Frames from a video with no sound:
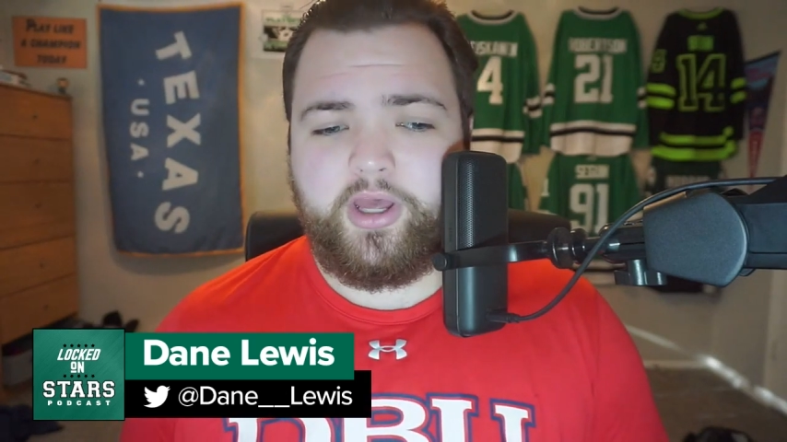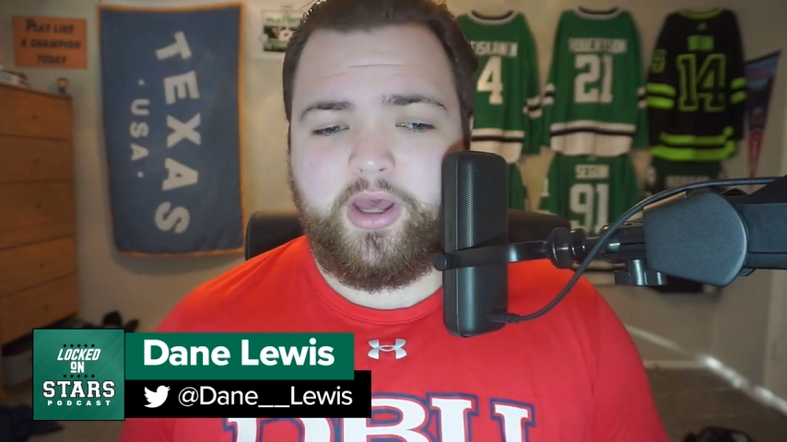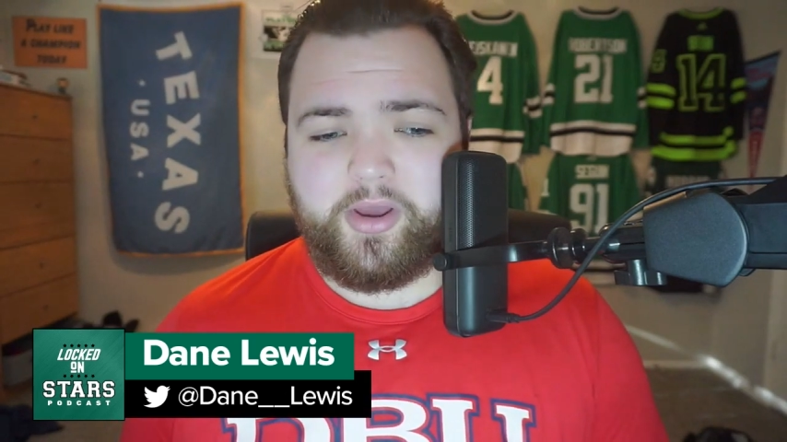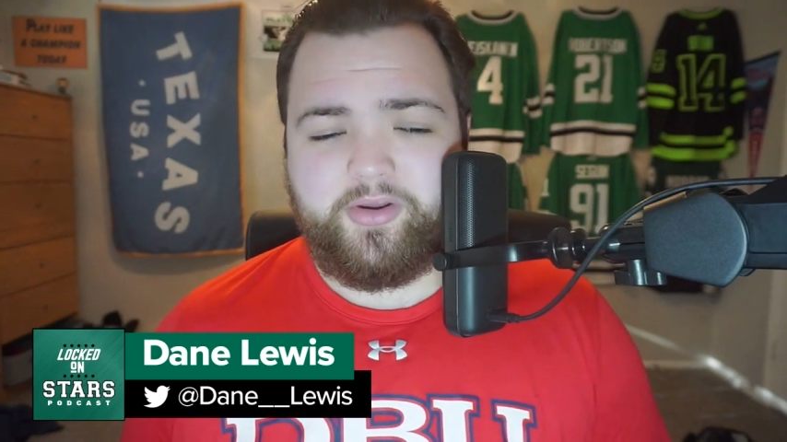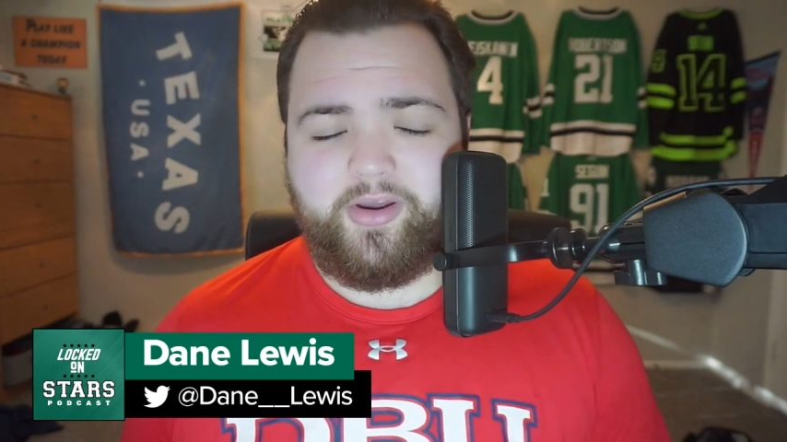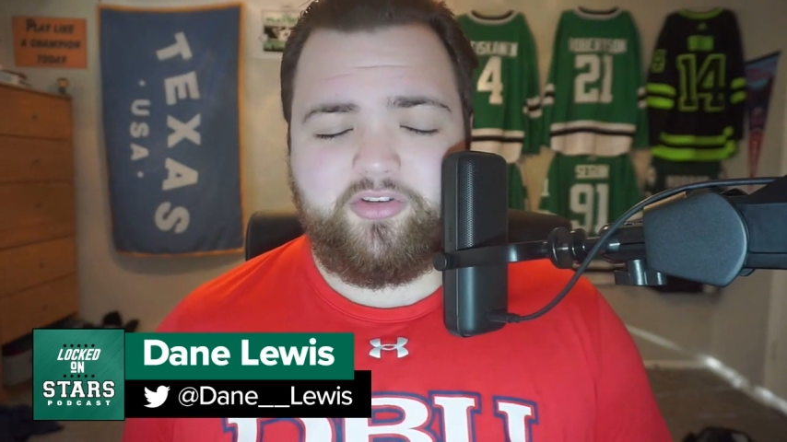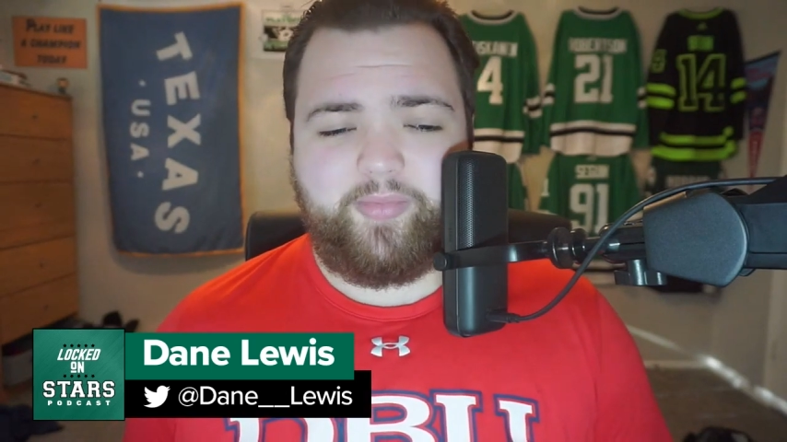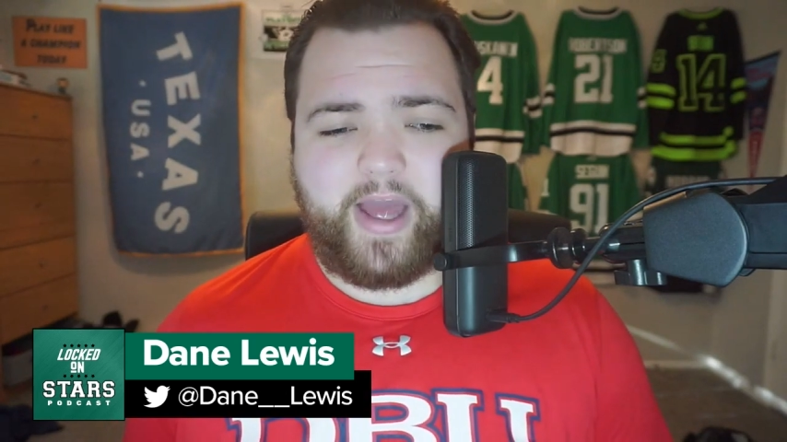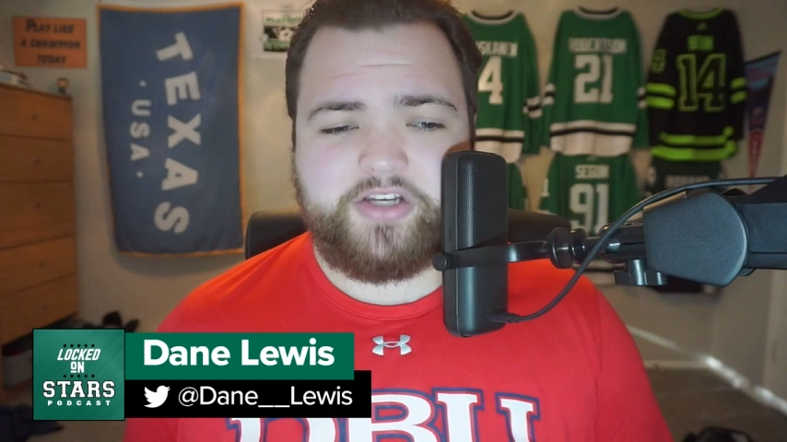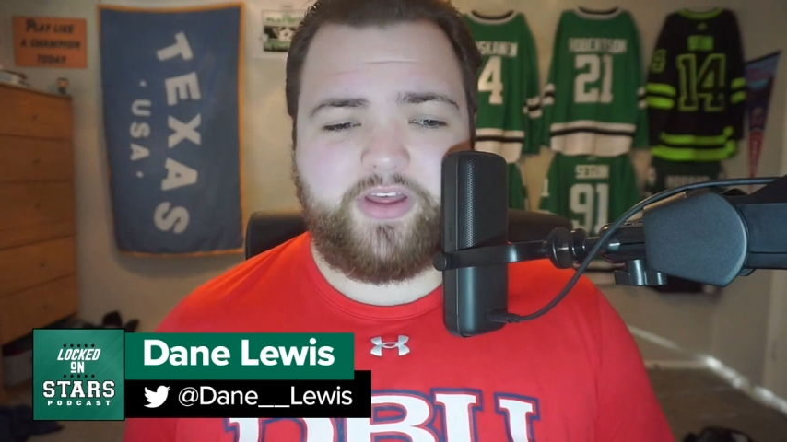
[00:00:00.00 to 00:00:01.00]
But you have to
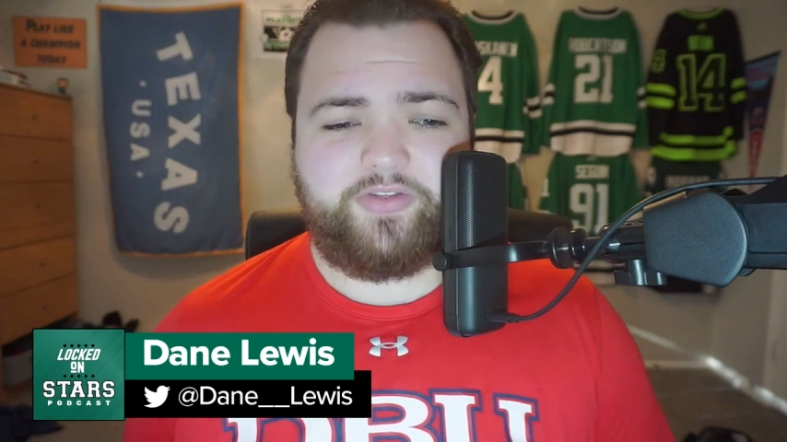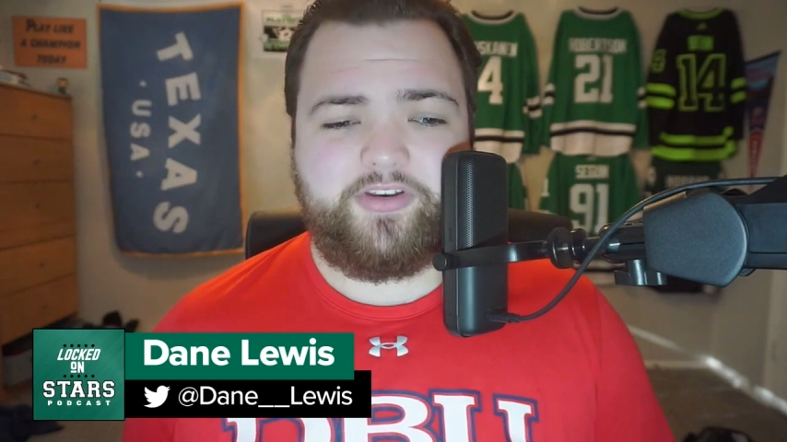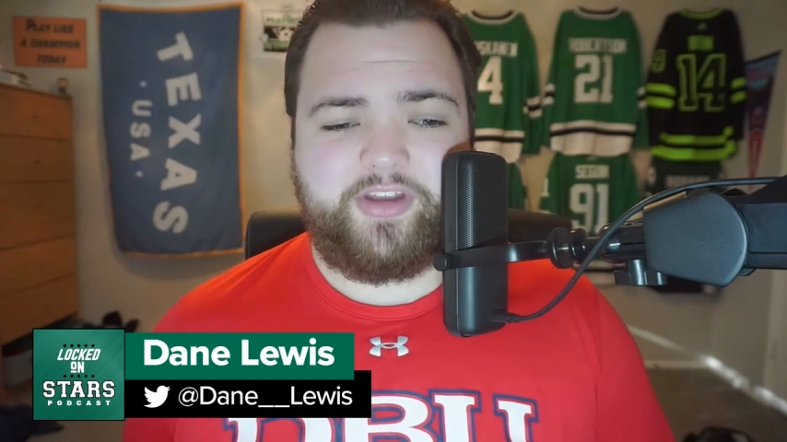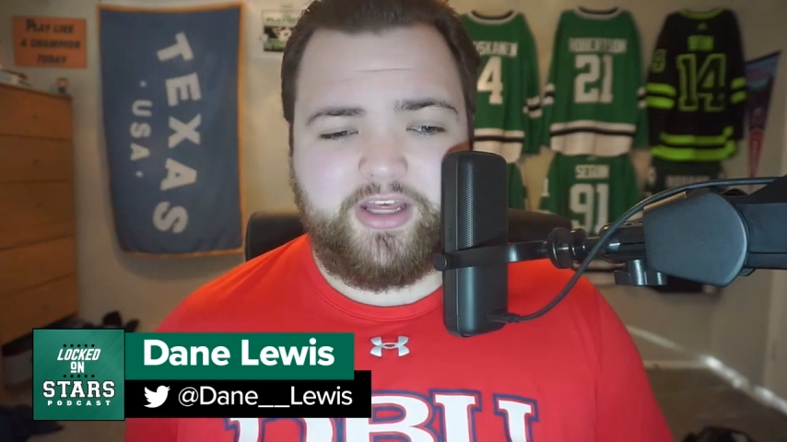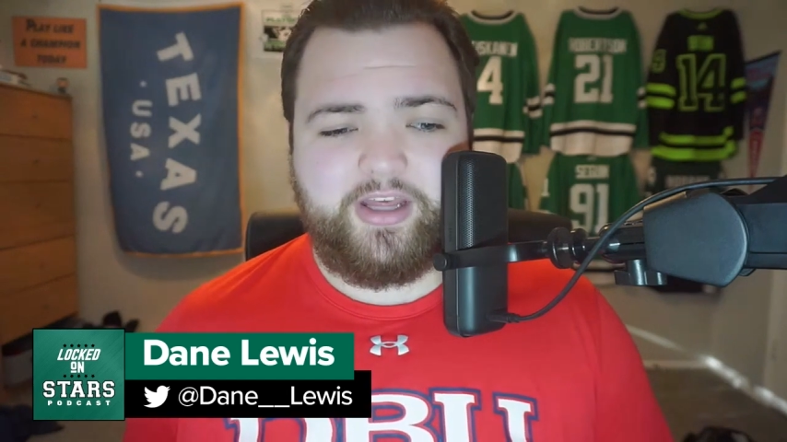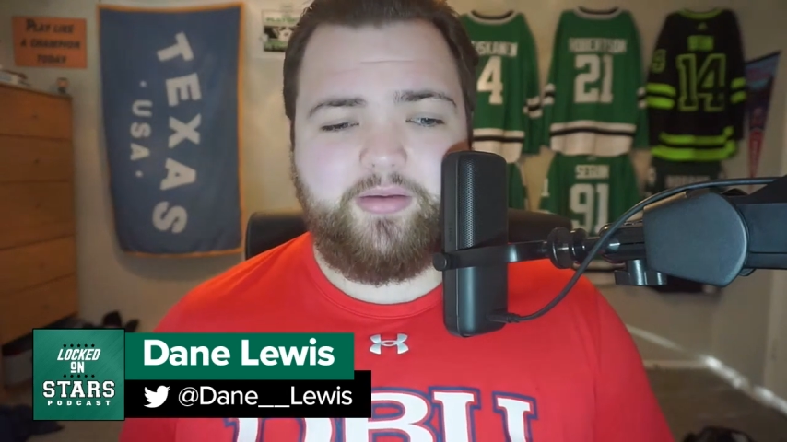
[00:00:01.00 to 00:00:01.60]
imagine that the team,